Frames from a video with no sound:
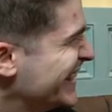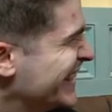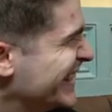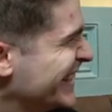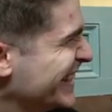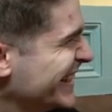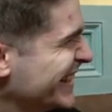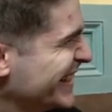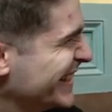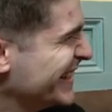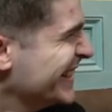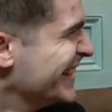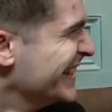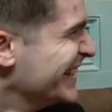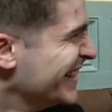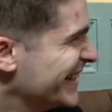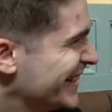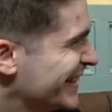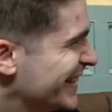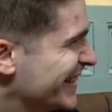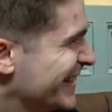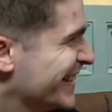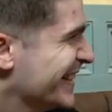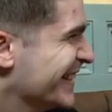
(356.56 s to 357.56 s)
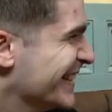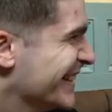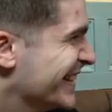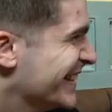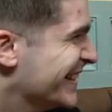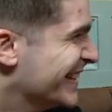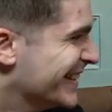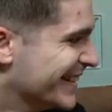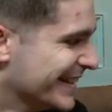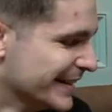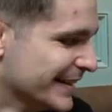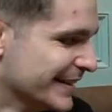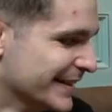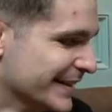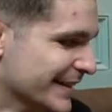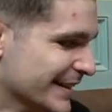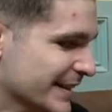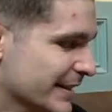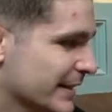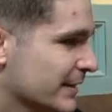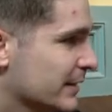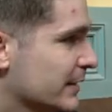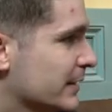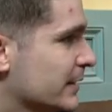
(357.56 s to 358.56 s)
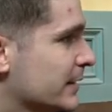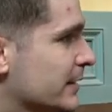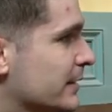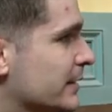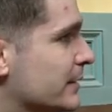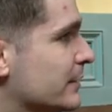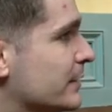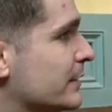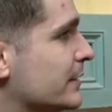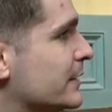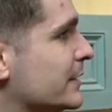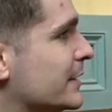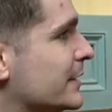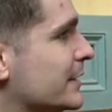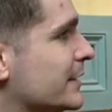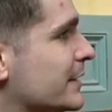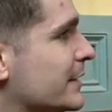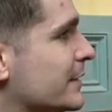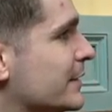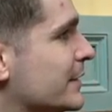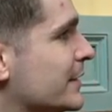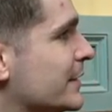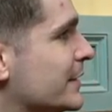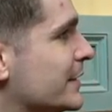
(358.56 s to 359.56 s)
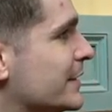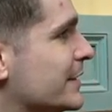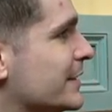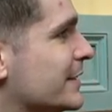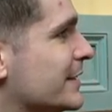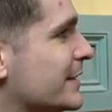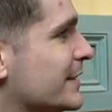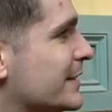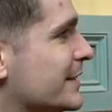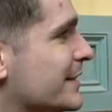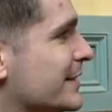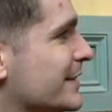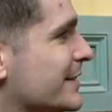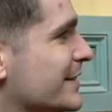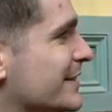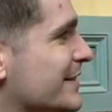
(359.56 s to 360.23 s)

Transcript: (not speaking)